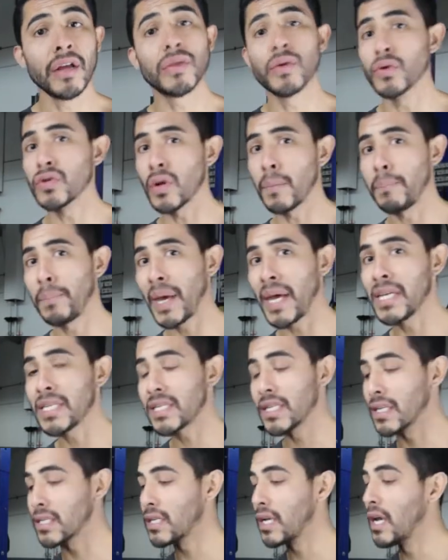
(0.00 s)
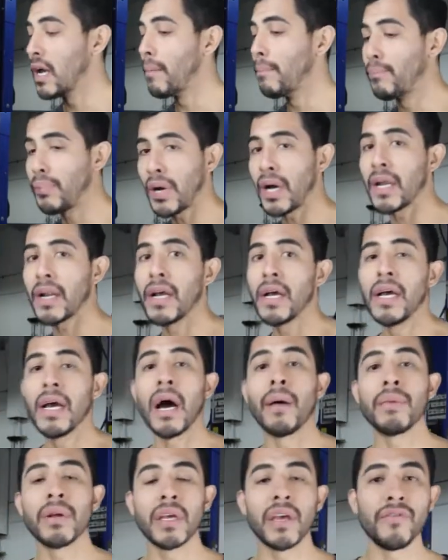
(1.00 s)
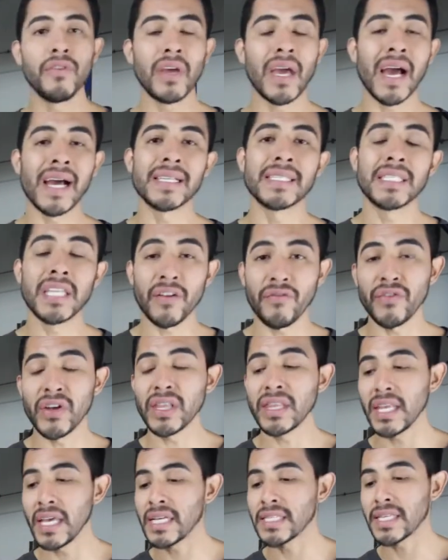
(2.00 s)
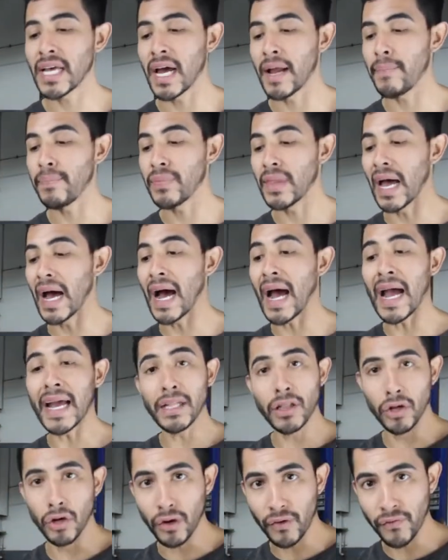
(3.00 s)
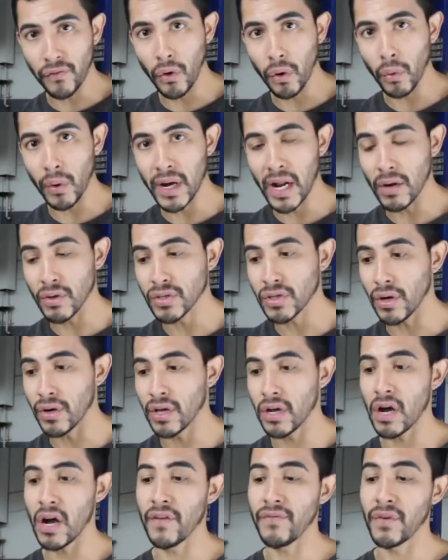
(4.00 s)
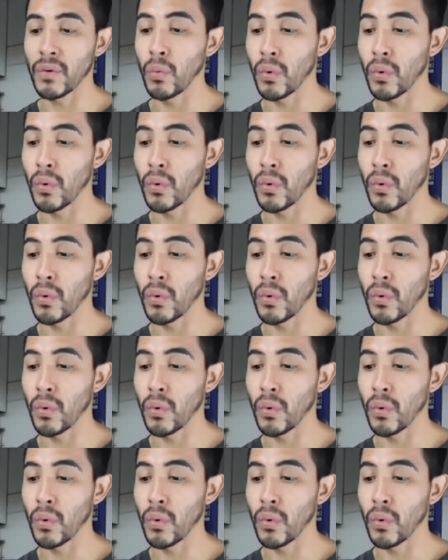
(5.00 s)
Those are basics, but I'm gonna give you guys different things that I looked for when I was starting off